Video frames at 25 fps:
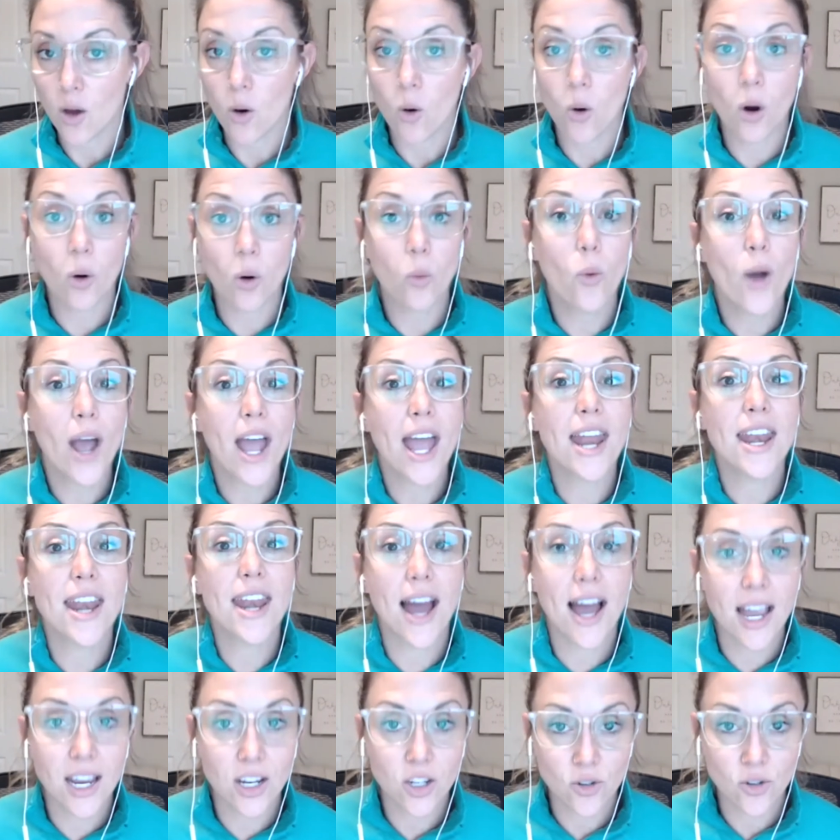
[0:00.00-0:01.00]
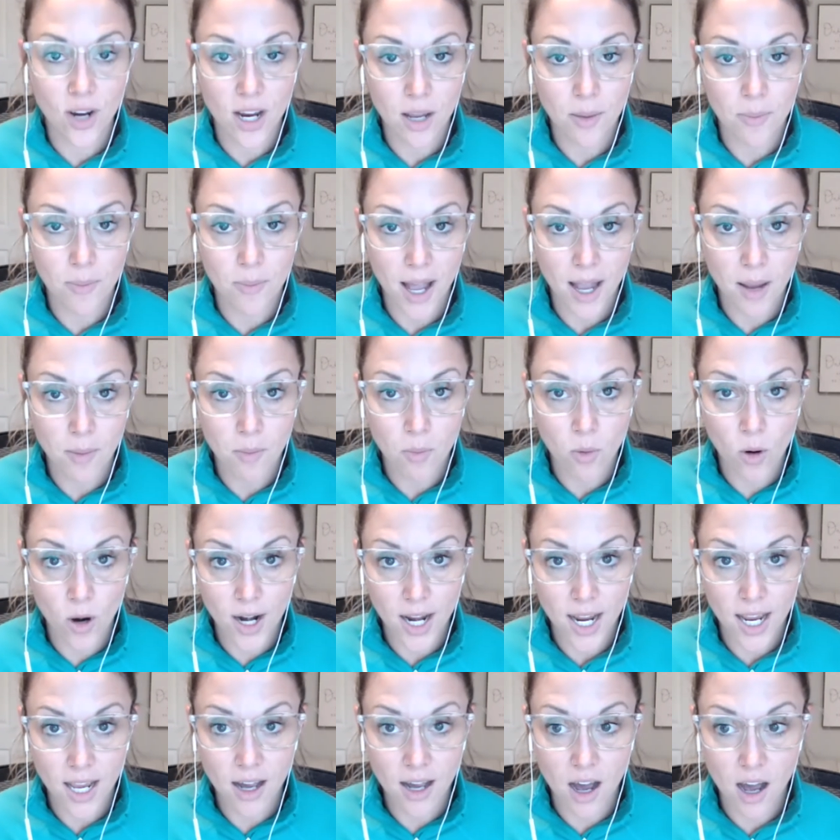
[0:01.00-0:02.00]
or when I drink my
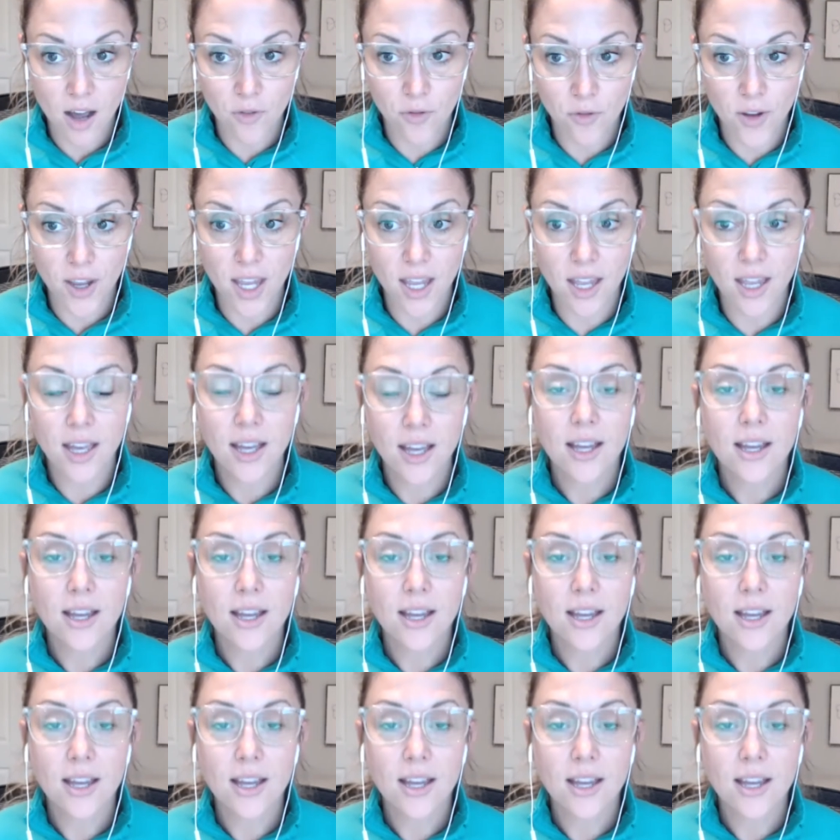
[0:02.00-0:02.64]
morning coffee.